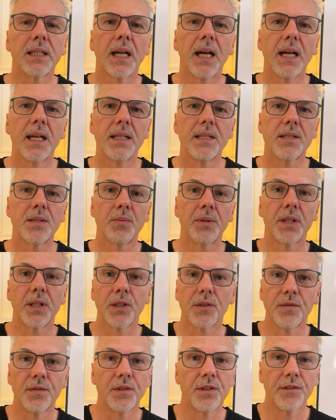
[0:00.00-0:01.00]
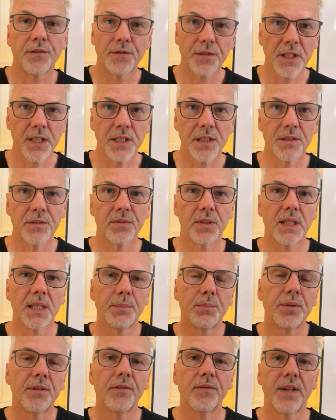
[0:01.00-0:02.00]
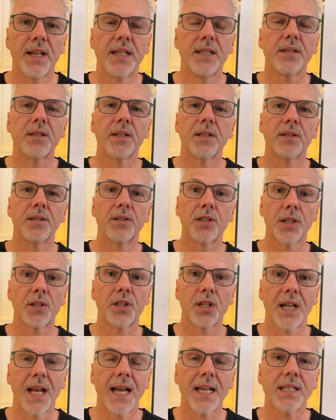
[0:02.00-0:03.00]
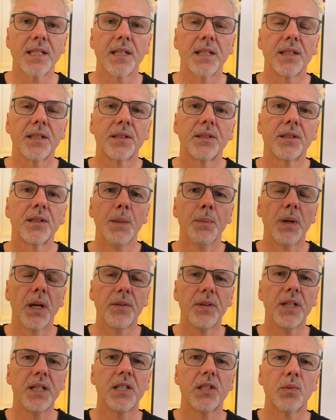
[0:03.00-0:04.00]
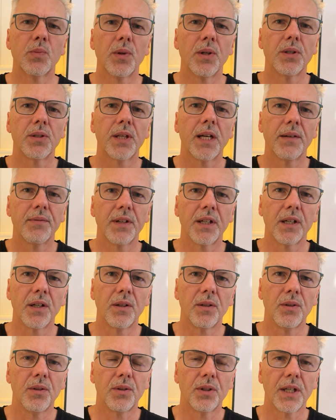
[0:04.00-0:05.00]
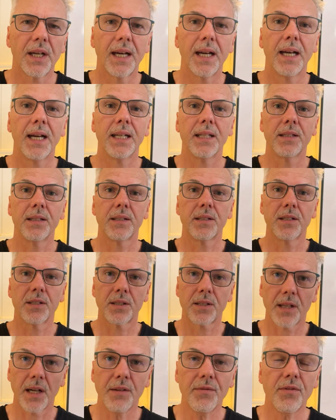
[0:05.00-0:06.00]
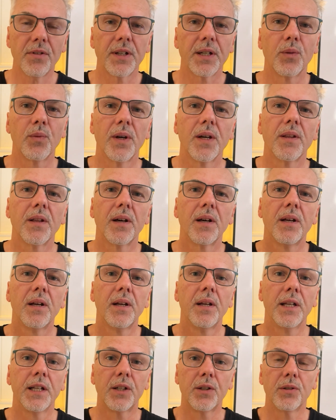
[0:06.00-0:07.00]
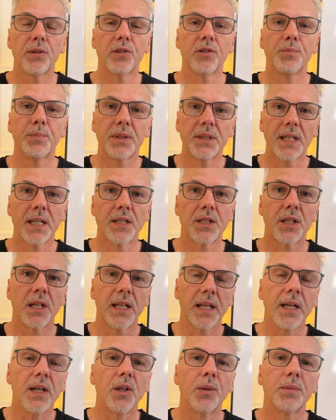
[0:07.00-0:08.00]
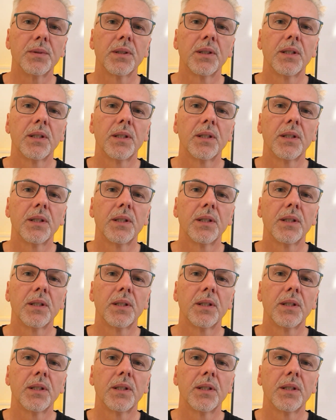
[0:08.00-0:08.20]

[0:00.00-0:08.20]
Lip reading: case we could have definitively prevented such an accident, but I think it's worth having a look and discovering whether it could have potentially helped.